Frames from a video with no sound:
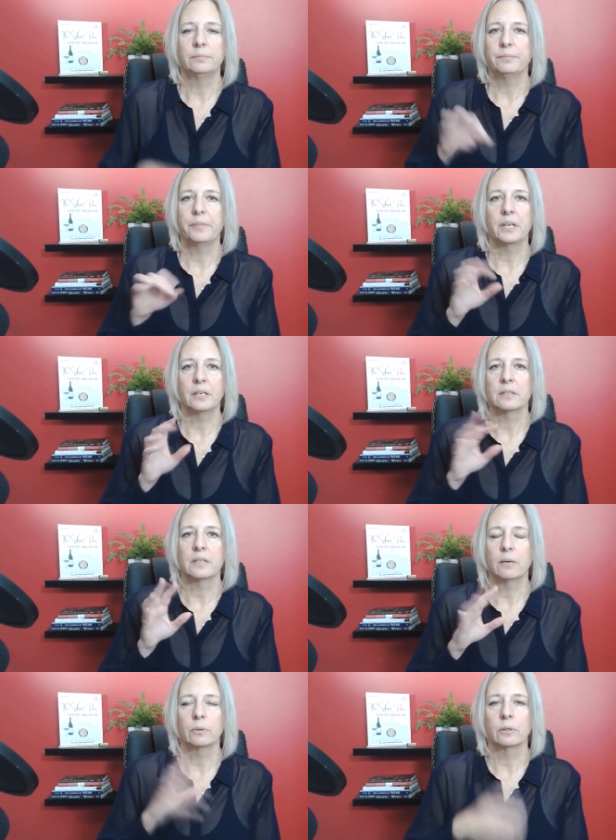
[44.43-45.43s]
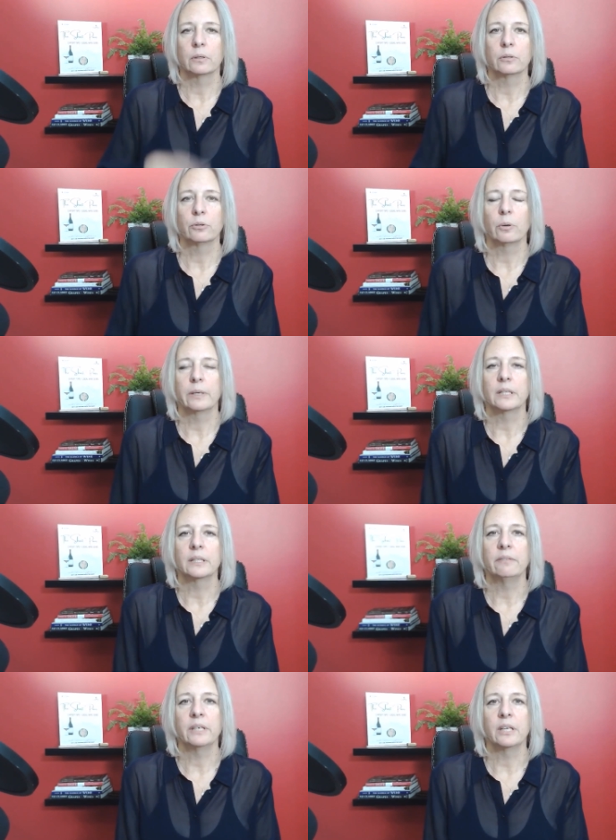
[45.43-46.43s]
things that were growing and
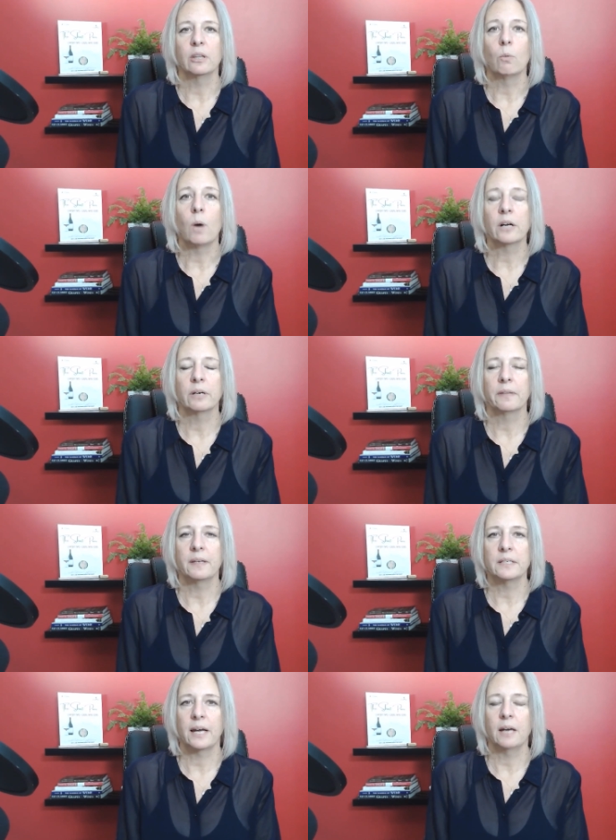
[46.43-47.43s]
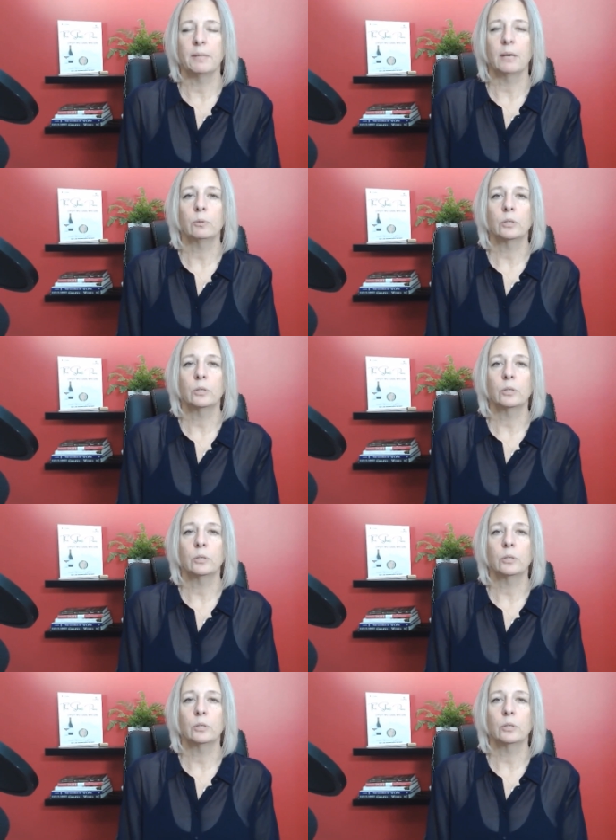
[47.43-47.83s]
living in the water at that time that